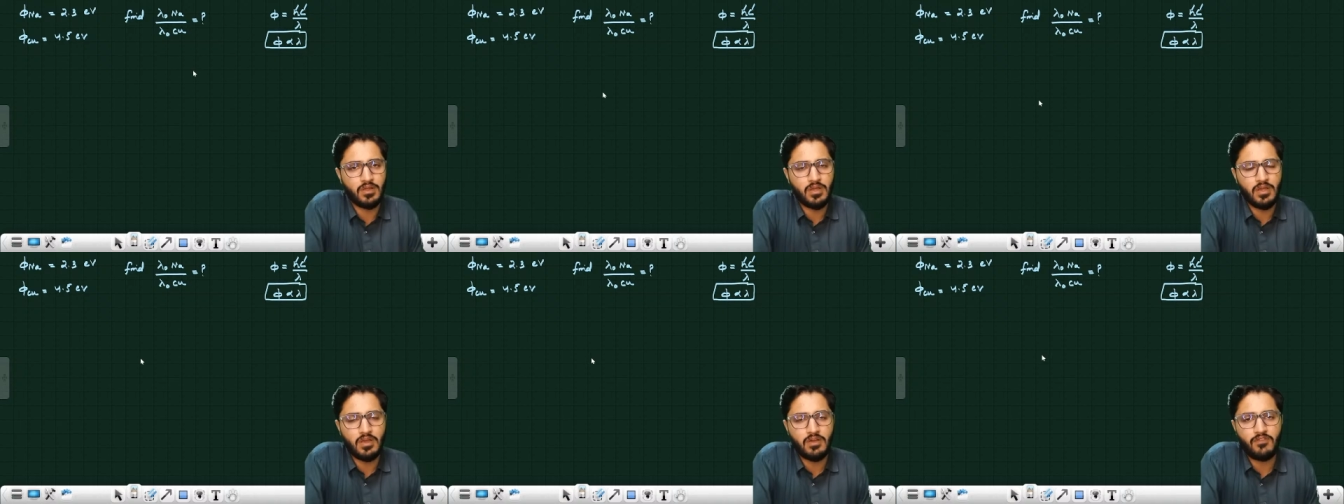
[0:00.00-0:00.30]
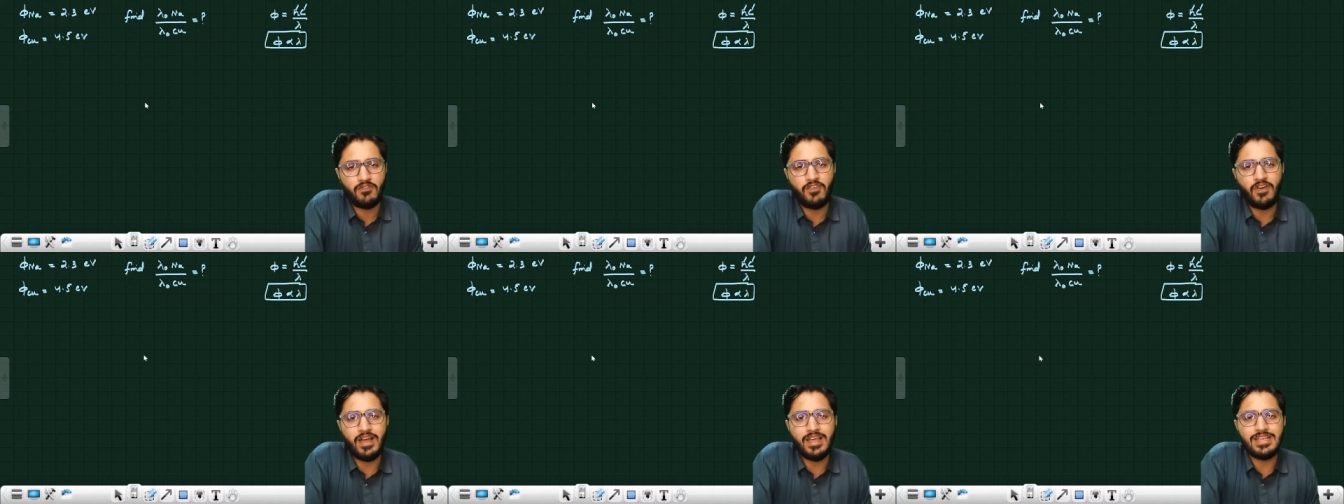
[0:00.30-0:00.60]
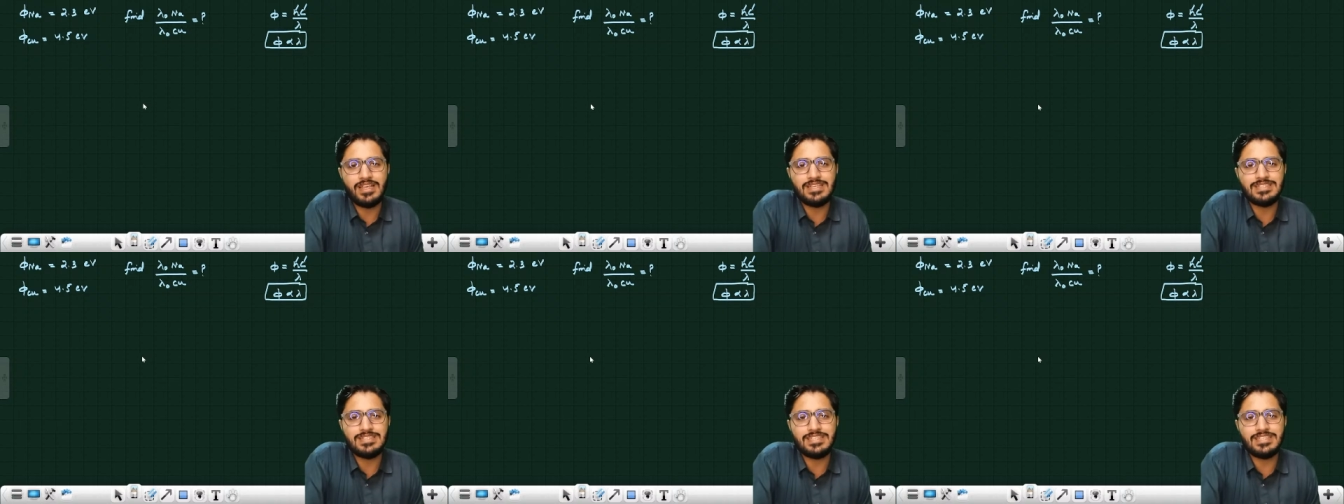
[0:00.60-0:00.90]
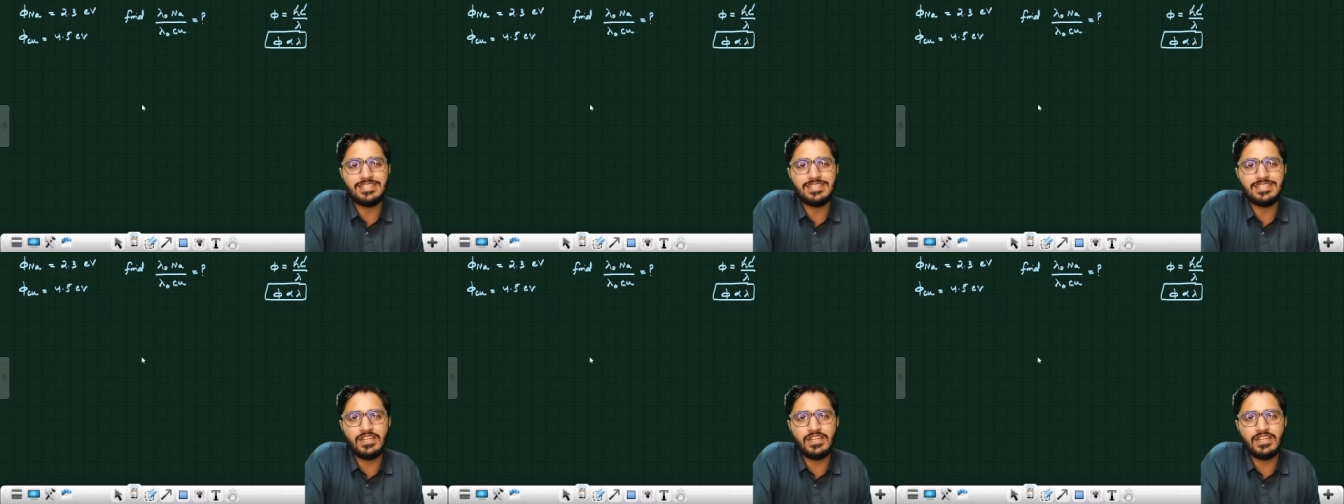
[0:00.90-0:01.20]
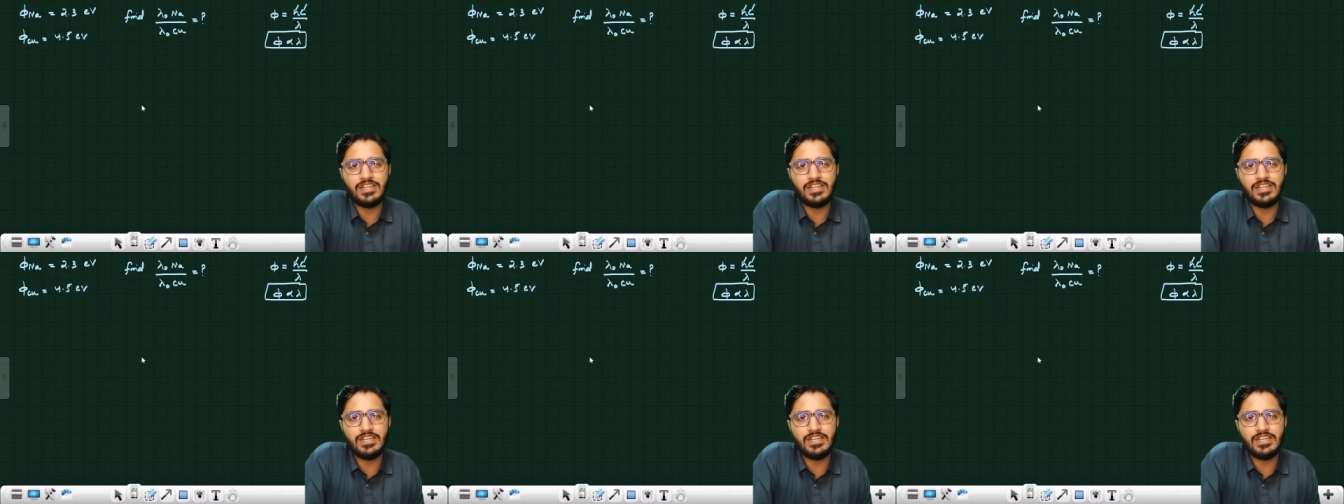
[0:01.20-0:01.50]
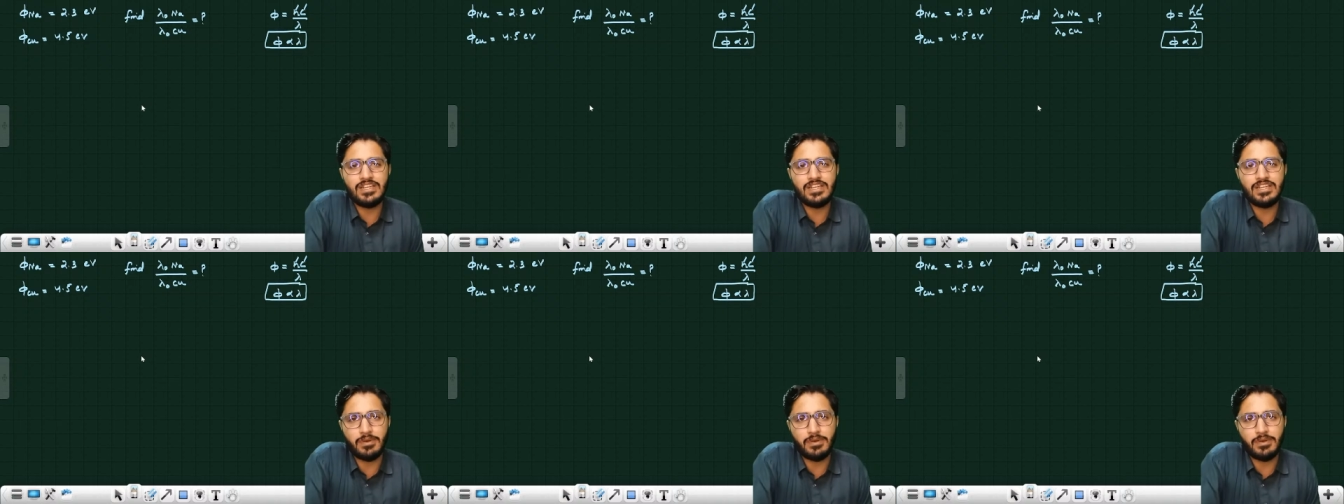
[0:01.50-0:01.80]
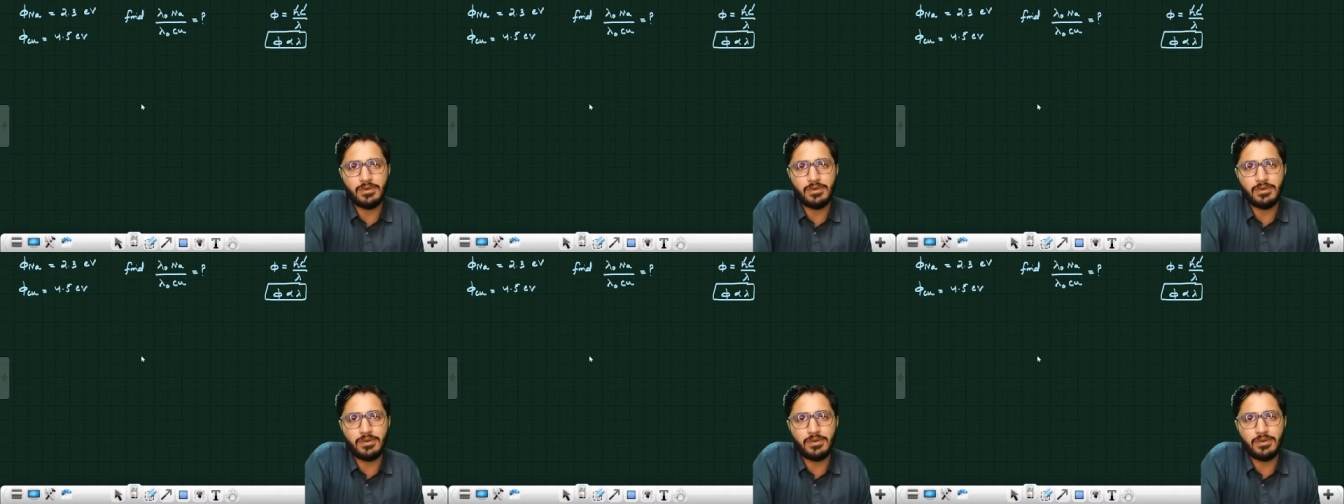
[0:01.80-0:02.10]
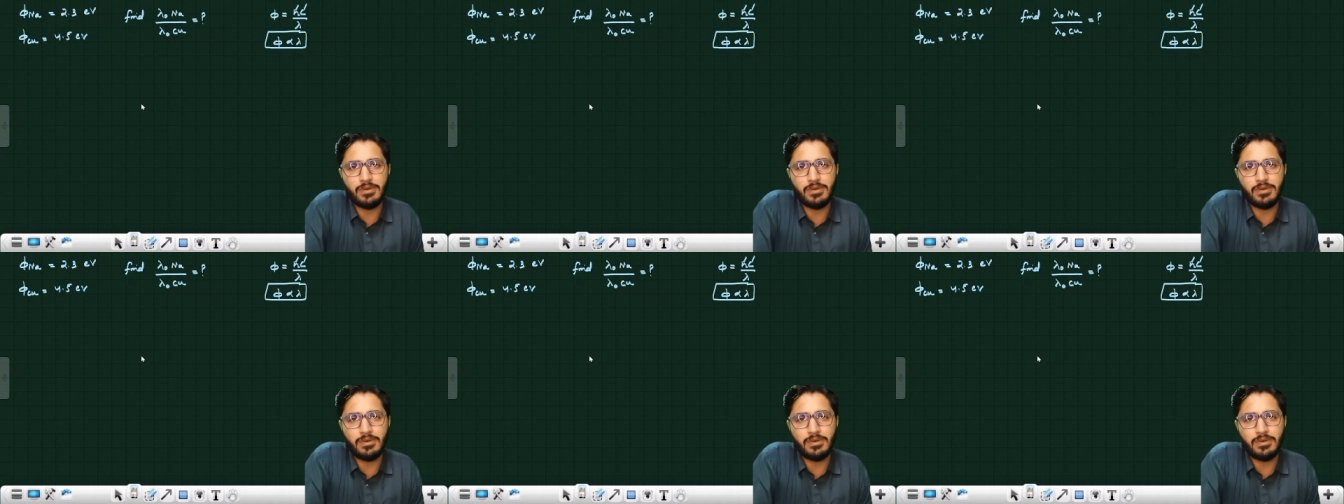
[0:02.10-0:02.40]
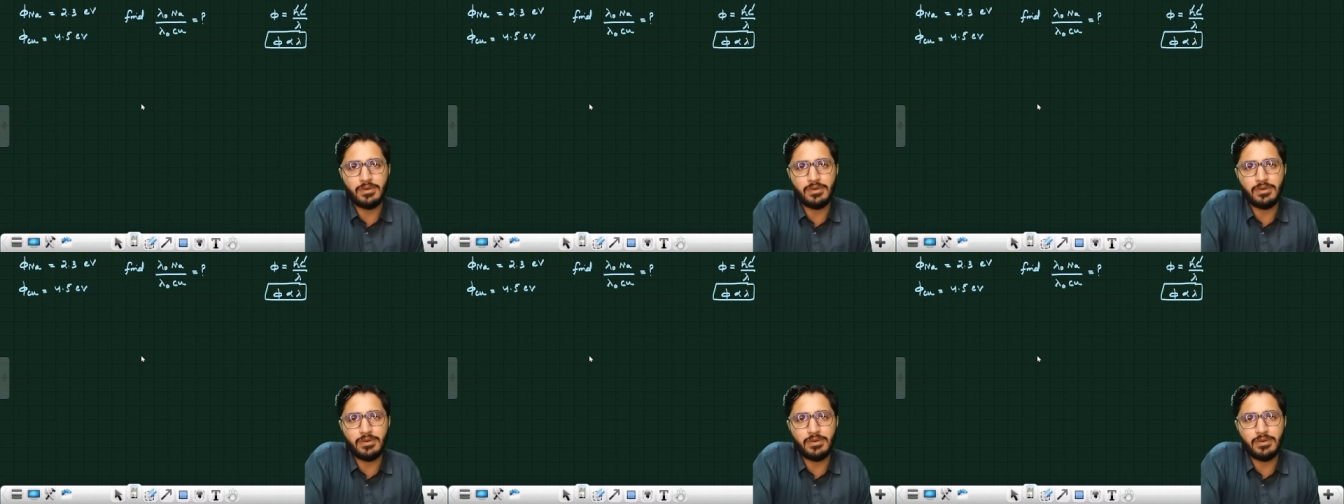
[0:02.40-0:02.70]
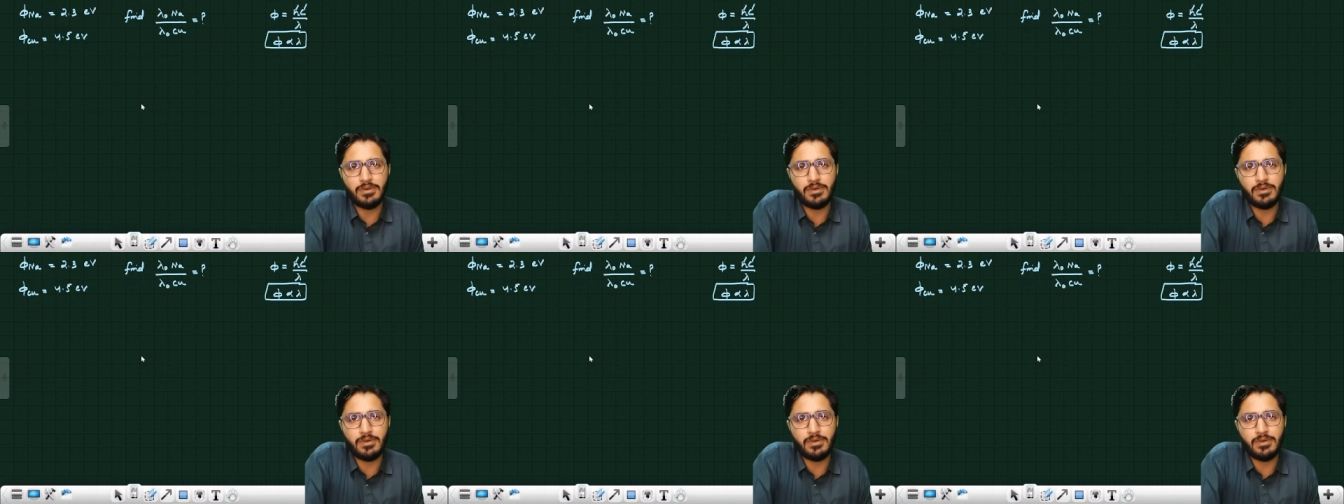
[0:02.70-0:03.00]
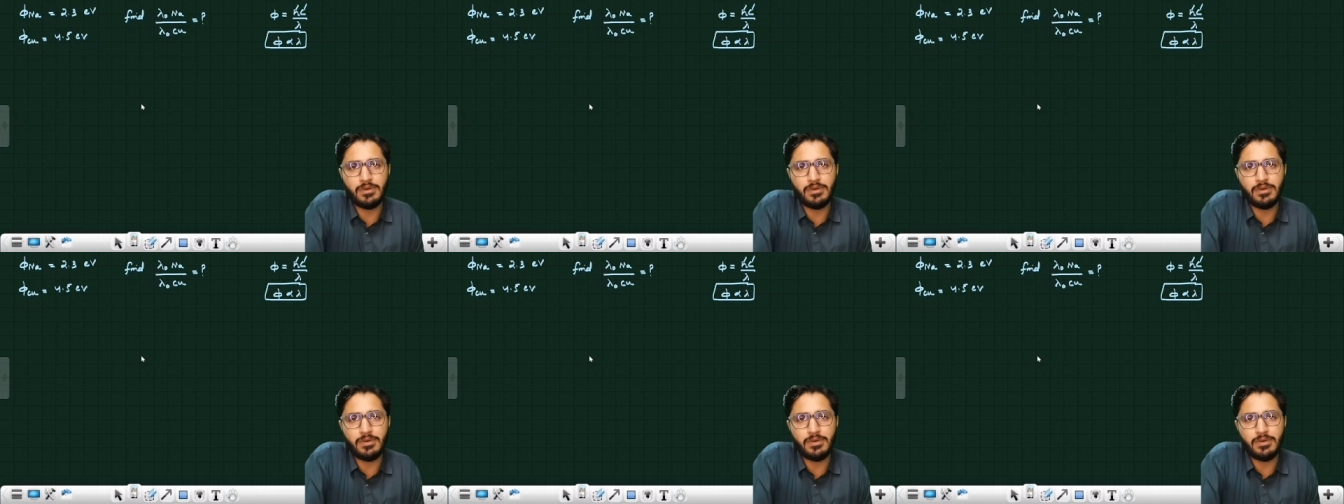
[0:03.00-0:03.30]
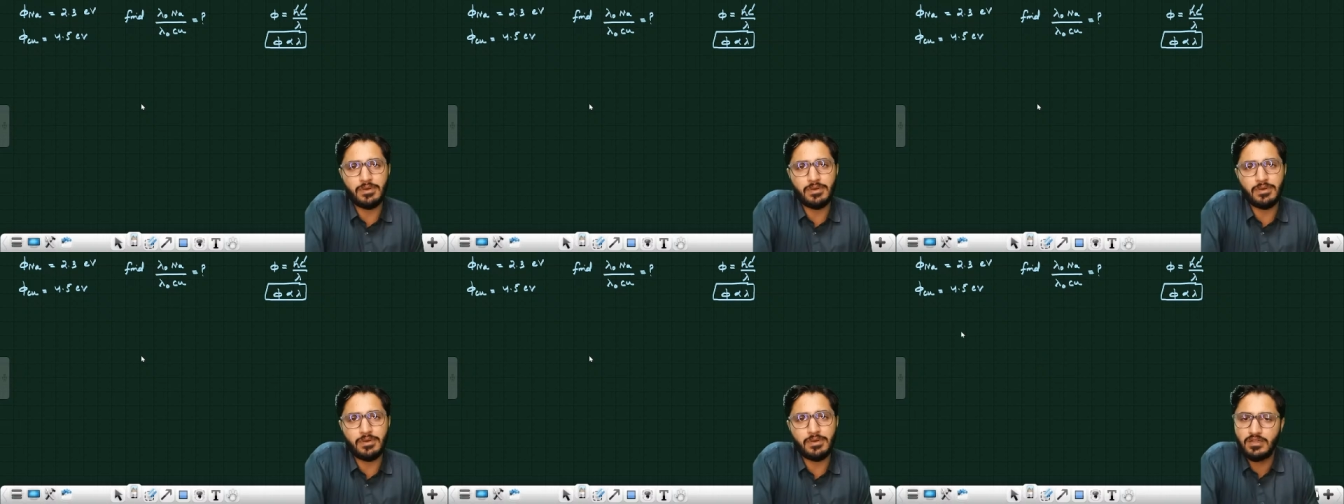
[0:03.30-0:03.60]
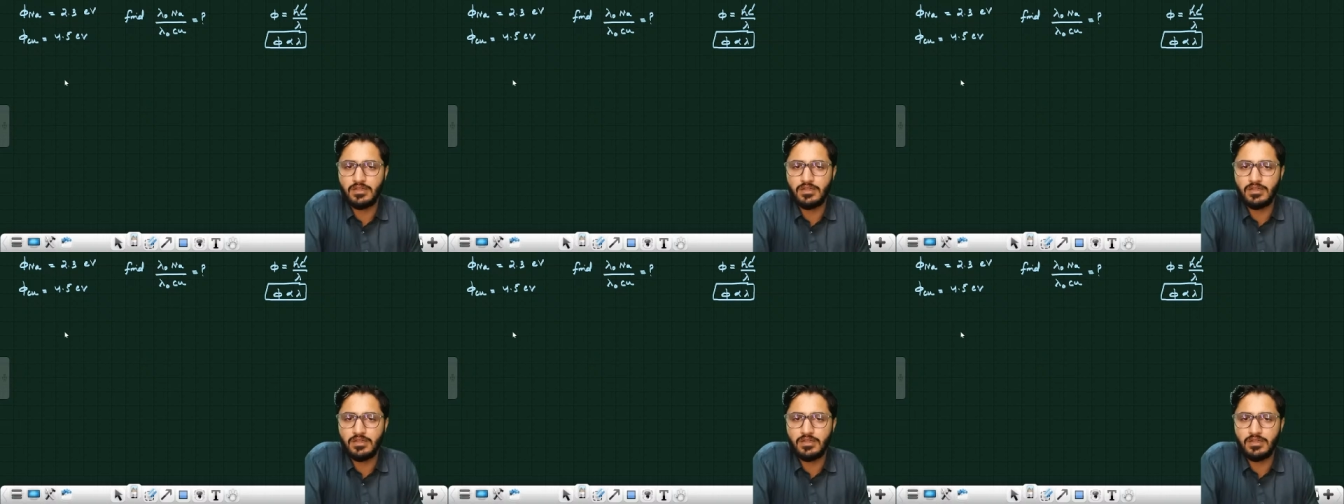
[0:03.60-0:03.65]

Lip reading: Phi is inversely proportional lambda. So I can write here.